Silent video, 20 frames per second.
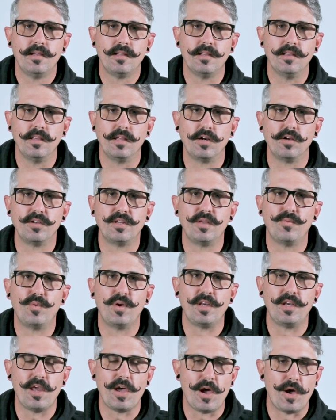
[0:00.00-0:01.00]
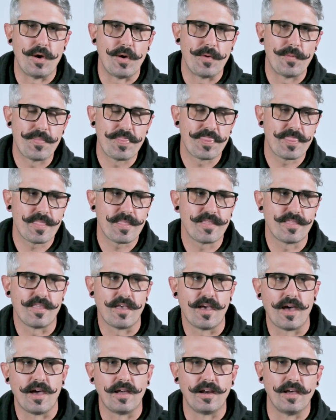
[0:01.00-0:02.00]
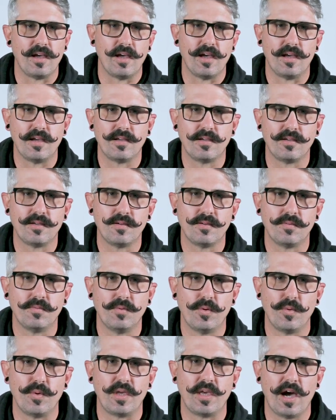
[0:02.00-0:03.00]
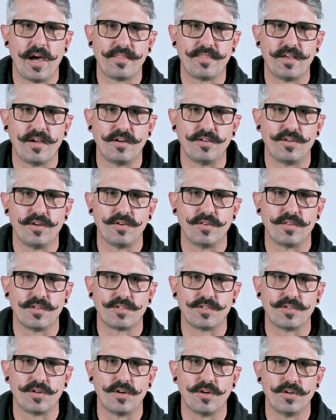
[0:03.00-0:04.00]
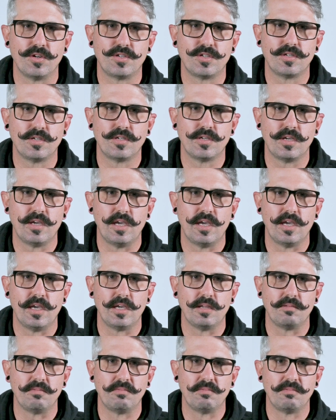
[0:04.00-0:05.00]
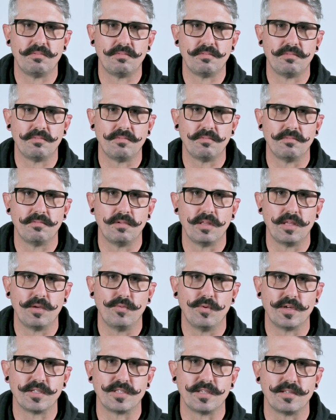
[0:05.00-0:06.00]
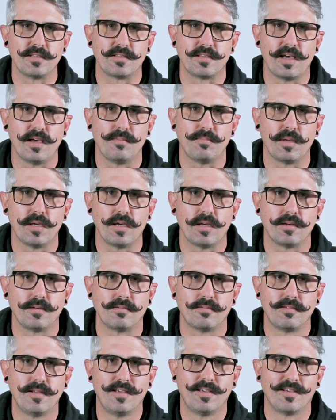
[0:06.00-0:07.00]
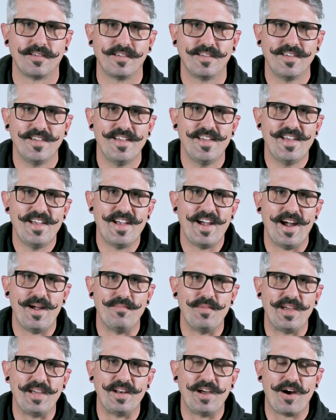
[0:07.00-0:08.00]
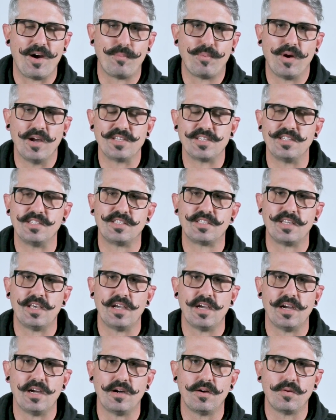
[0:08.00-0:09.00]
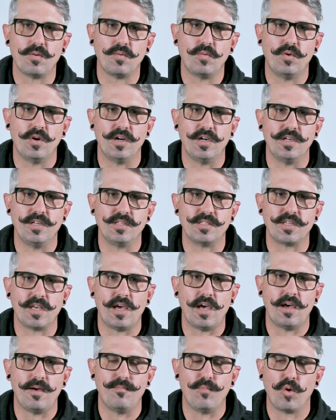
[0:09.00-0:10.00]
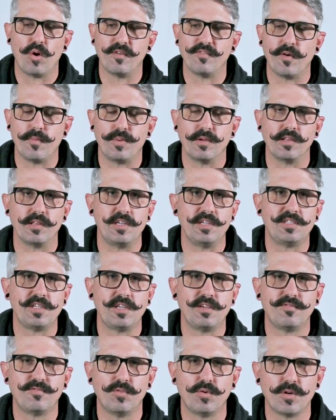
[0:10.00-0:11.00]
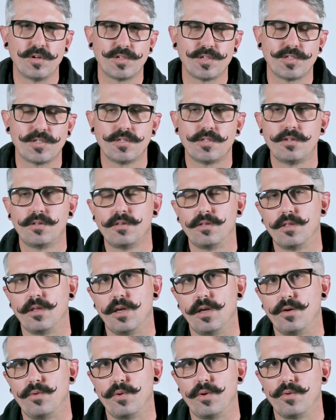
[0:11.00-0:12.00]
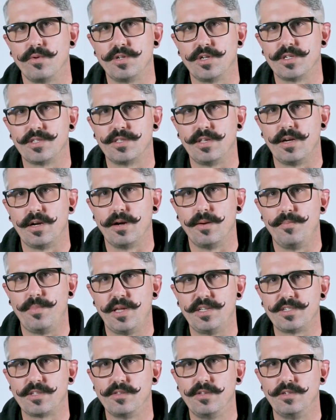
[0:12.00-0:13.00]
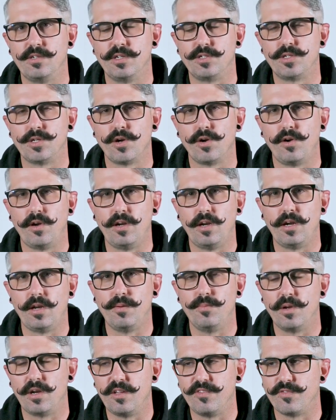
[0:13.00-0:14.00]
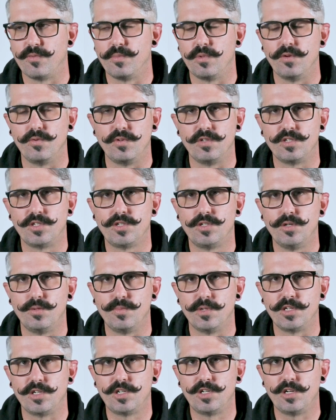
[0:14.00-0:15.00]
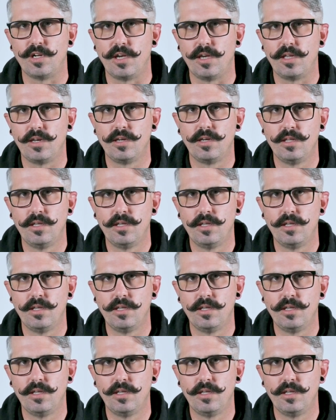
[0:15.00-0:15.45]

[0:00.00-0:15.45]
Little did we know that when we got there during the surge, it really wasn't that bad. I mean, our presence there was more of a policing force. Like we were just there basically deterring anybody from doing stupid shit.